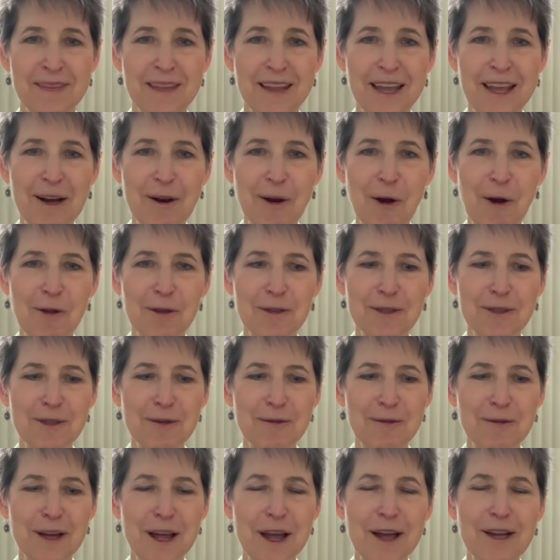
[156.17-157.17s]
and
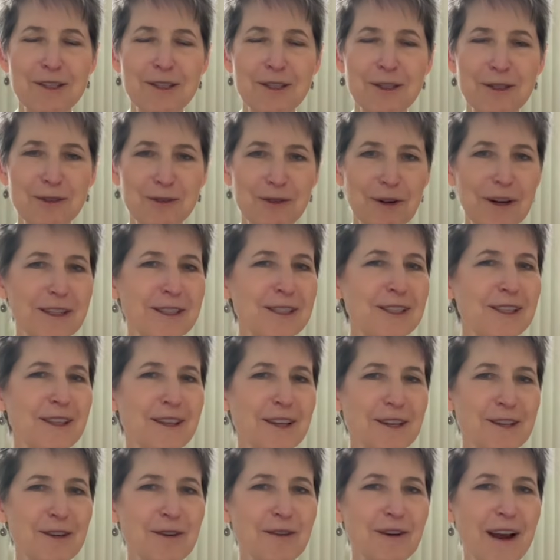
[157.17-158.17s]
also to trust
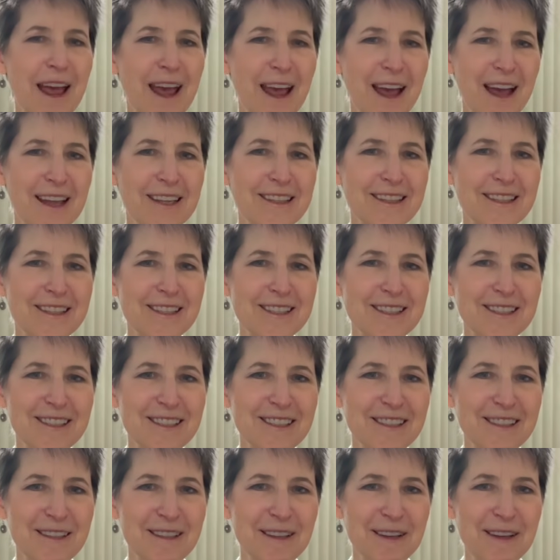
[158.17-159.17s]
that your hands,
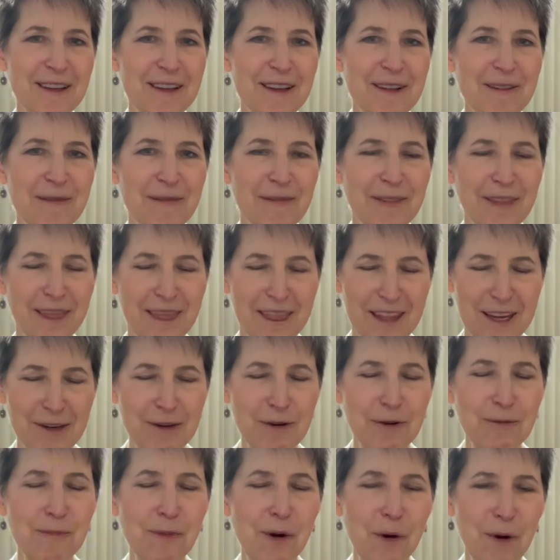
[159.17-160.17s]
they
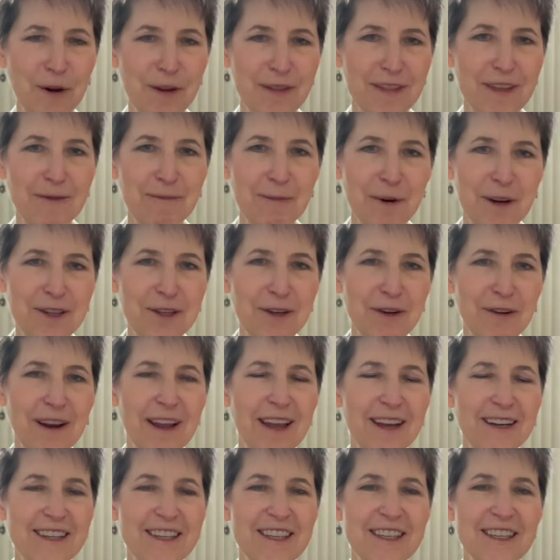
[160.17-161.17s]
know more than what your
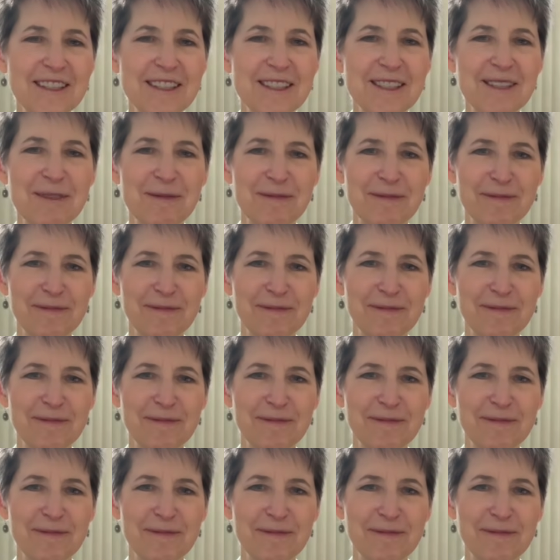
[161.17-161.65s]
head does.